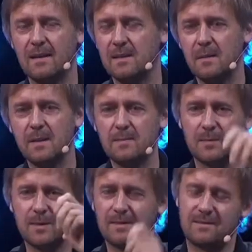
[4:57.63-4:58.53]
and sometimes
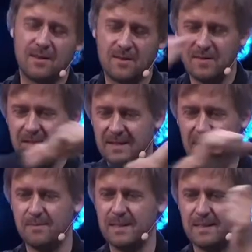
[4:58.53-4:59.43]
we turn things
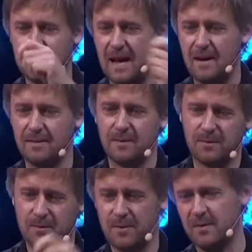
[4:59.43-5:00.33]
upside down and
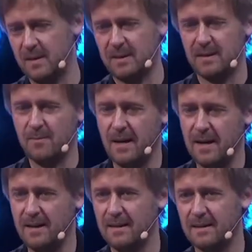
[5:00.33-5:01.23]
we throw things
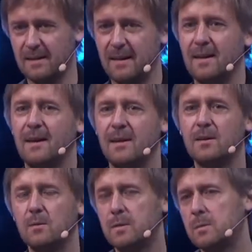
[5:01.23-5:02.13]
away, and you
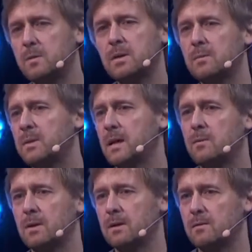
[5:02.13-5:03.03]
know, we really play
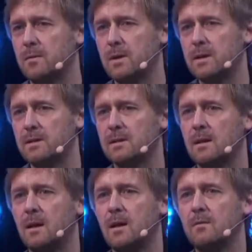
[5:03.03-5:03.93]
with it. For us